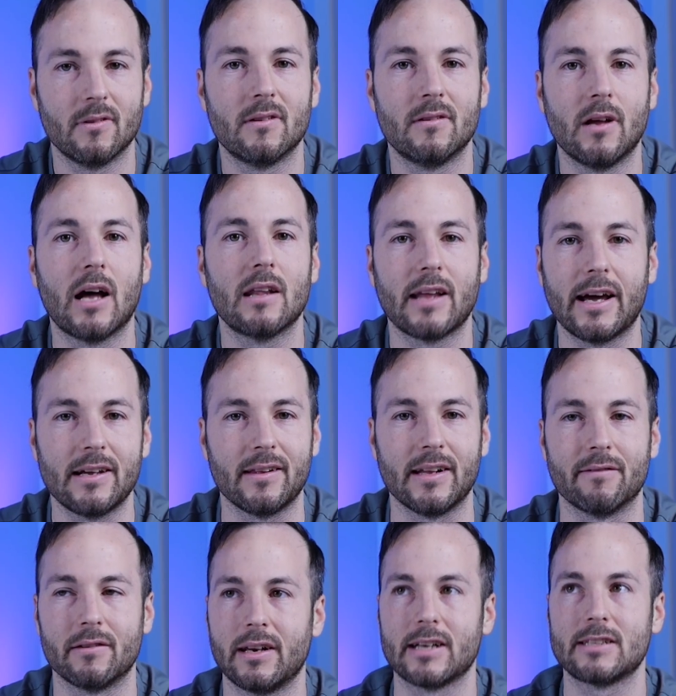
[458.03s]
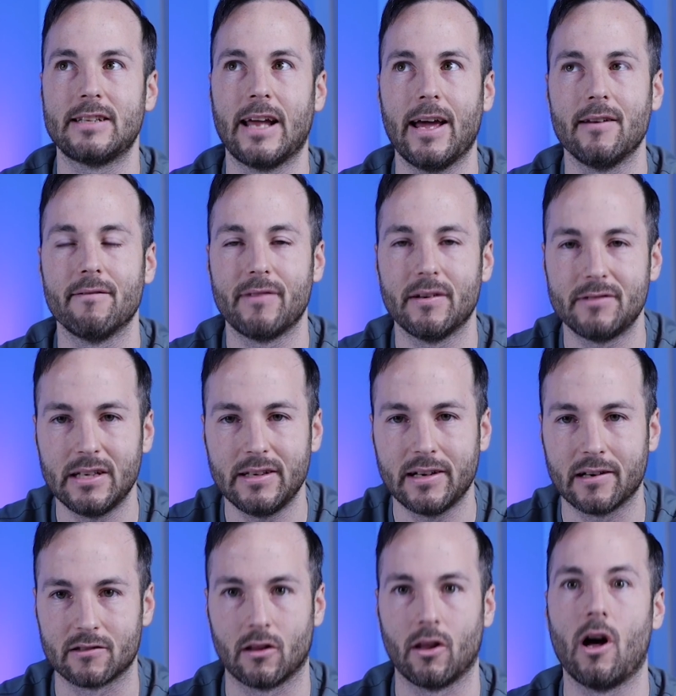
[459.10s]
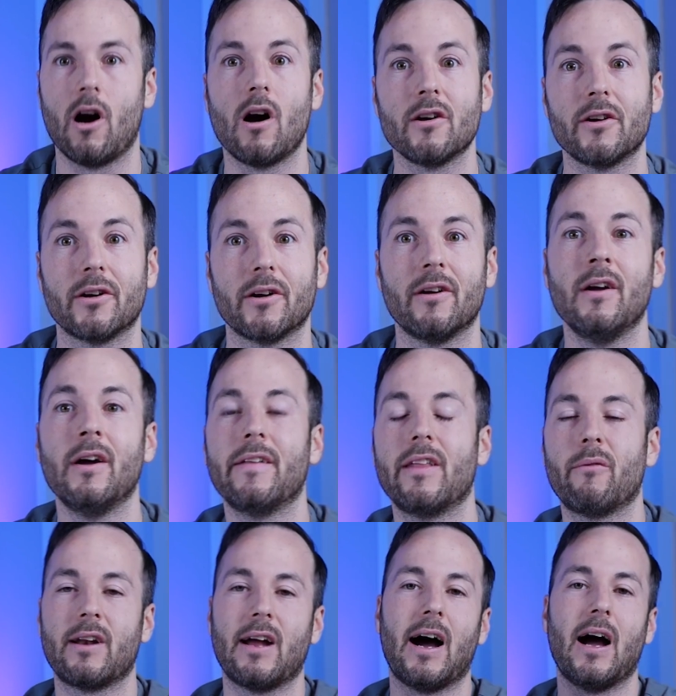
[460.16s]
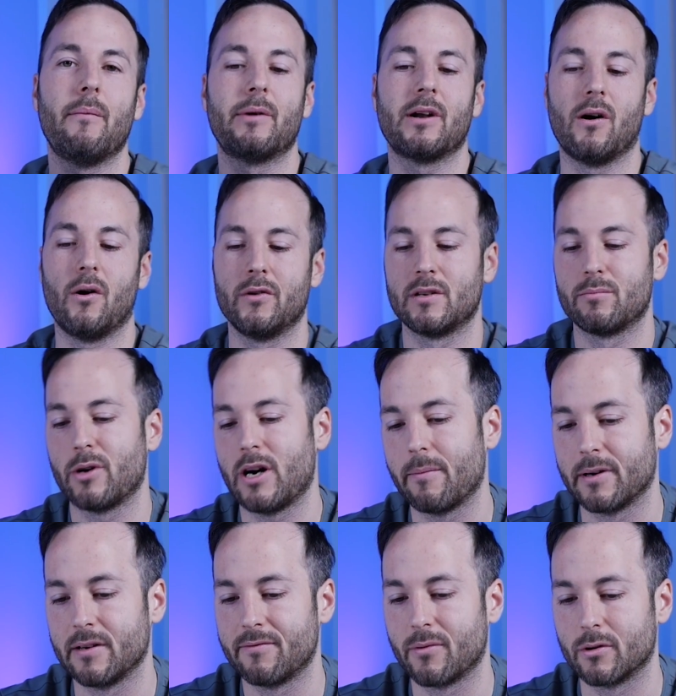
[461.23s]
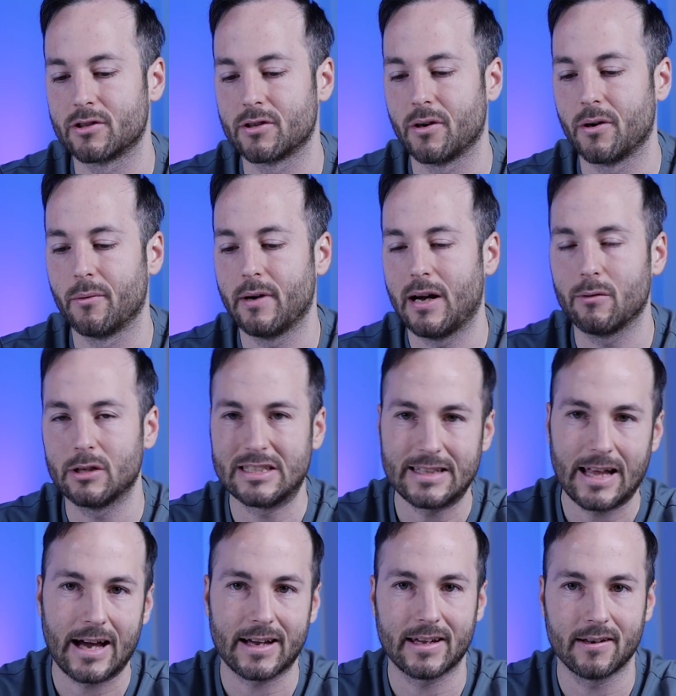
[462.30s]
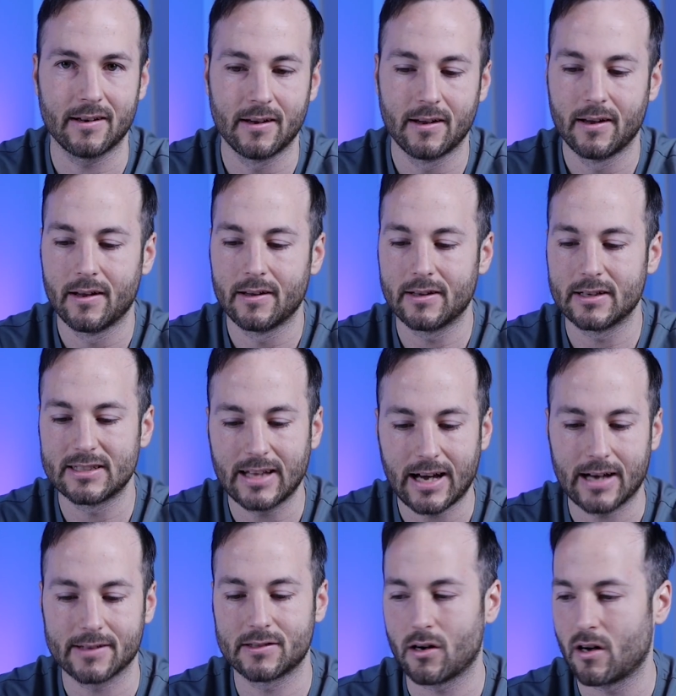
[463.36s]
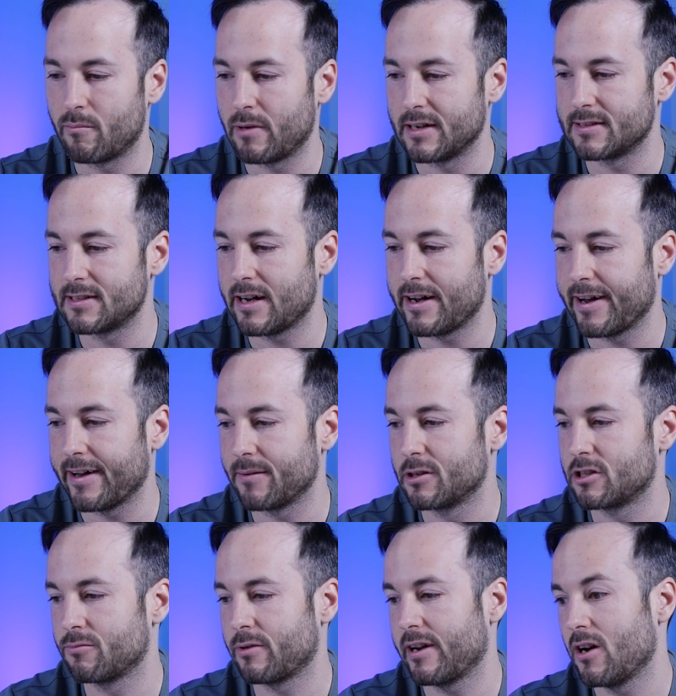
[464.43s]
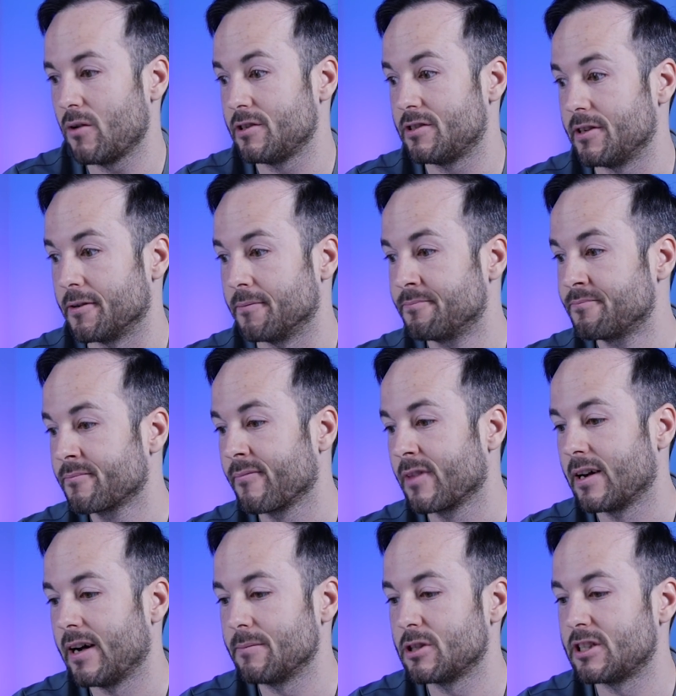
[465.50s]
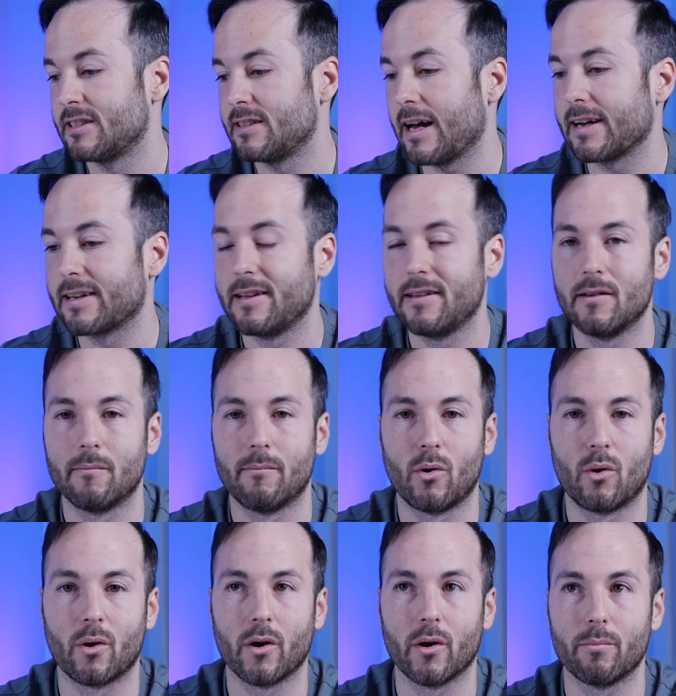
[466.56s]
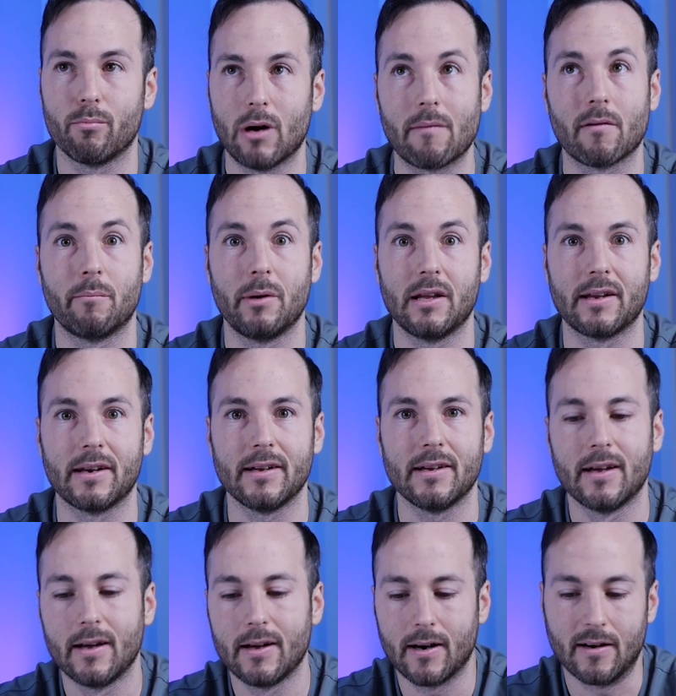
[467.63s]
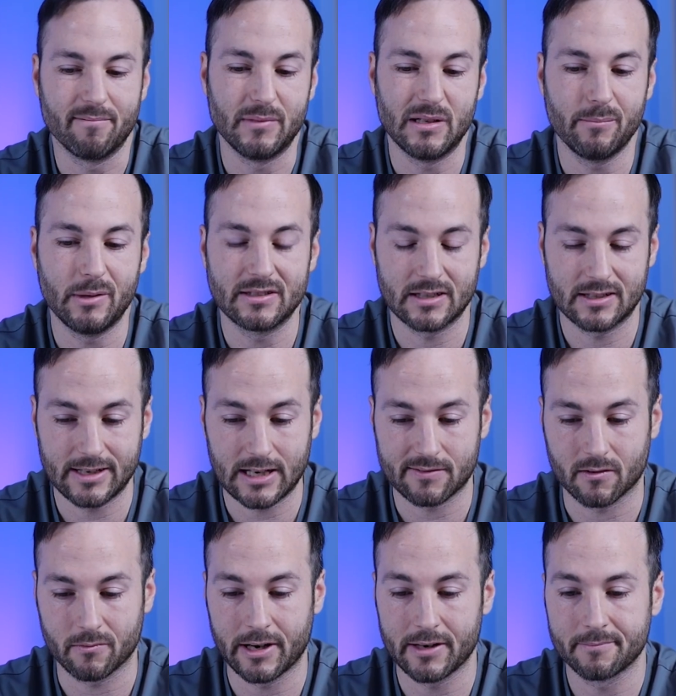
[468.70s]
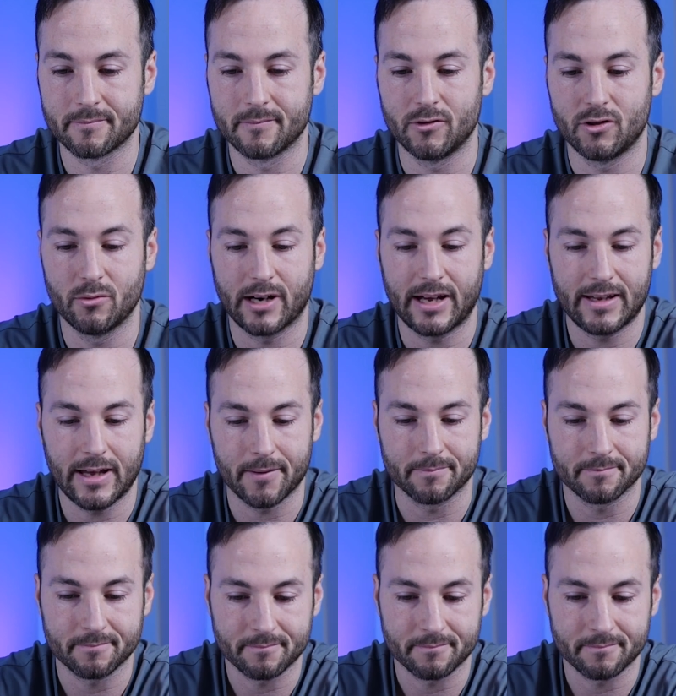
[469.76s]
Non-likely for the next 10, 15 years, longer than what I'm gonna own the property for. So I was stacking the stats on my side, which is what I always do. I'm just stacking the more probability of me being successful, right? Do what I can.